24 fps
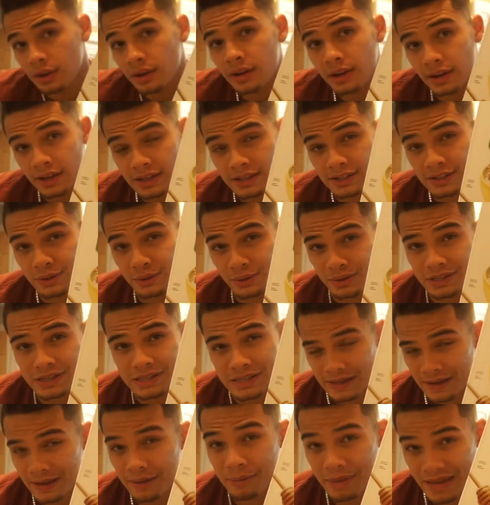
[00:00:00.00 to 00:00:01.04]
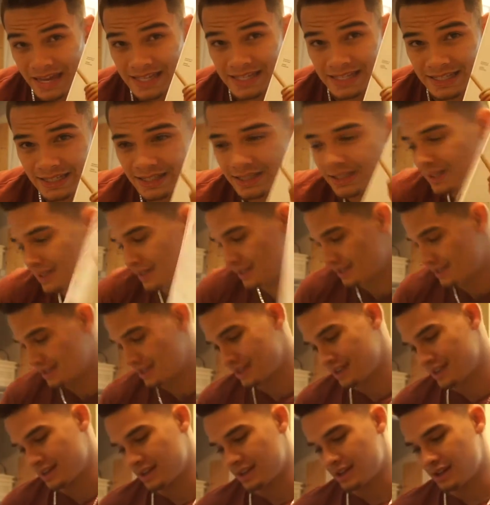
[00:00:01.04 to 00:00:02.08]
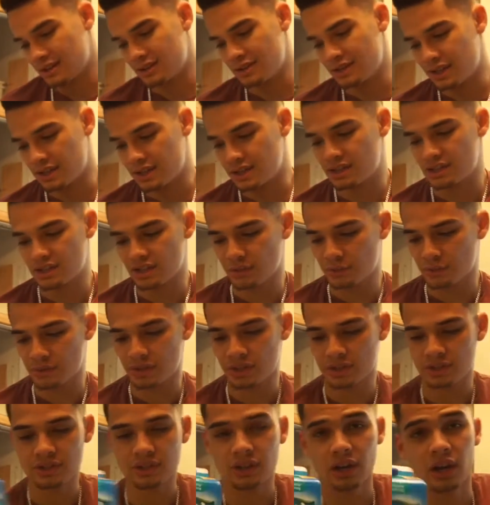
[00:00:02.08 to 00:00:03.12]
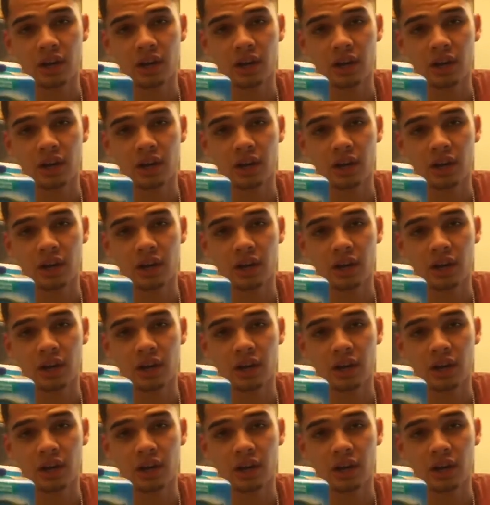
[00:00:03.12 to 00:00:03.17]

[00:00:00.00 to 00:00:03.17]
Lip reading: It's amazing. And then some of this